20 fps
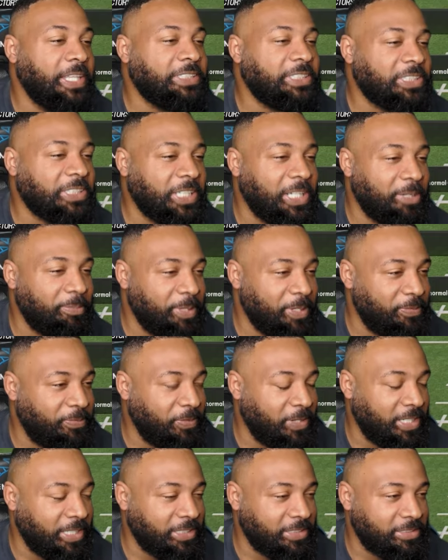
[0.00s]
this is going to be
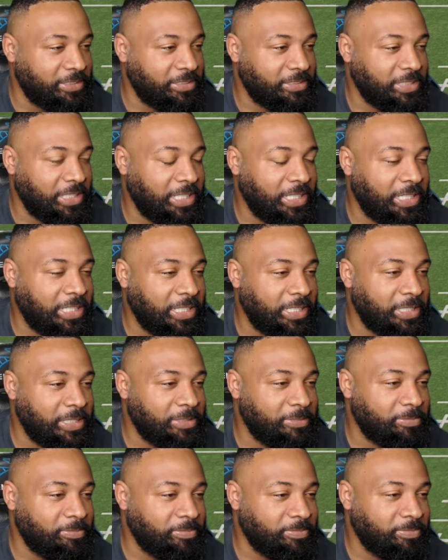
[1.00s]
fun.
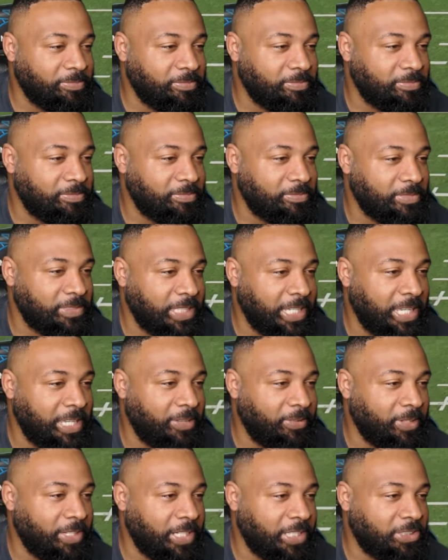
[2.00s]
Um,
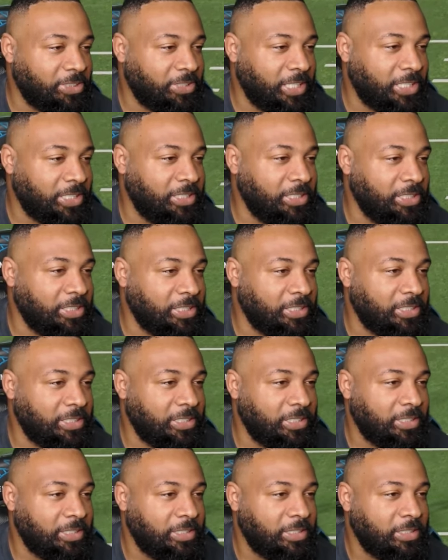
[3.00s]
yeah, we got to try to cook.
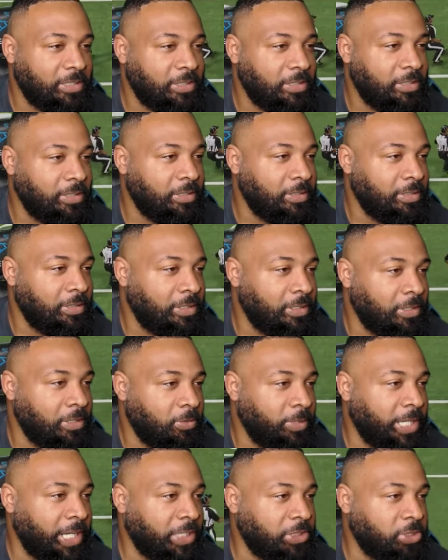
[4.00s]

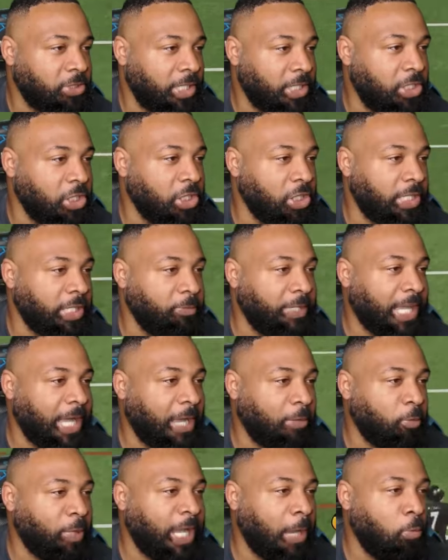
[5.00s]
We gotta try to cook, and we
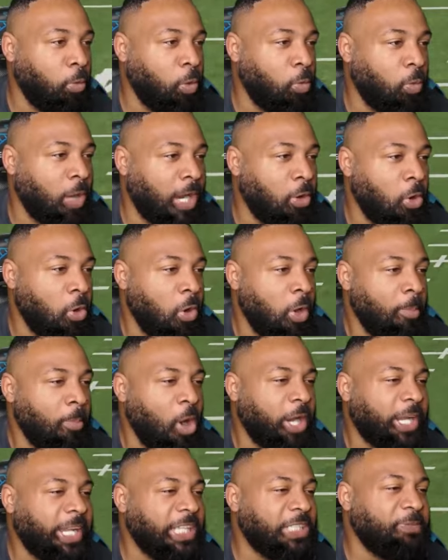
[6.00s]
got we got one more.
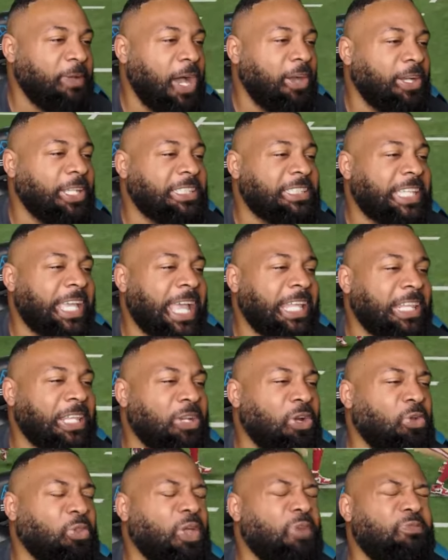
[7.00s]
Marquez
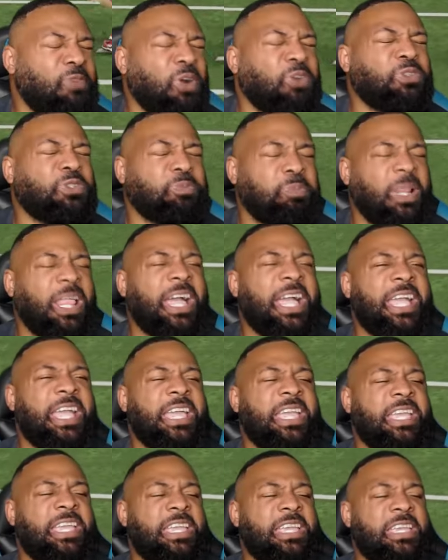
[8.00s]
Valdes-Scantling on the first
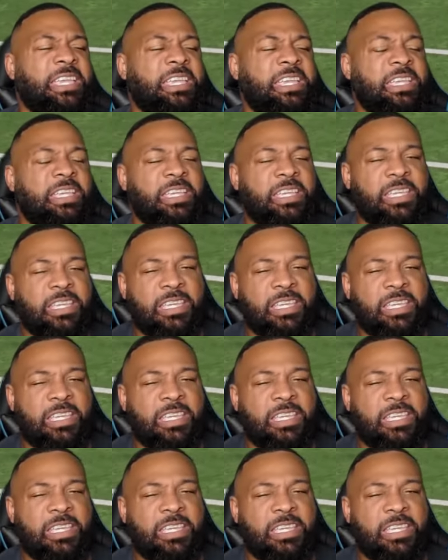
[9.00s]
play.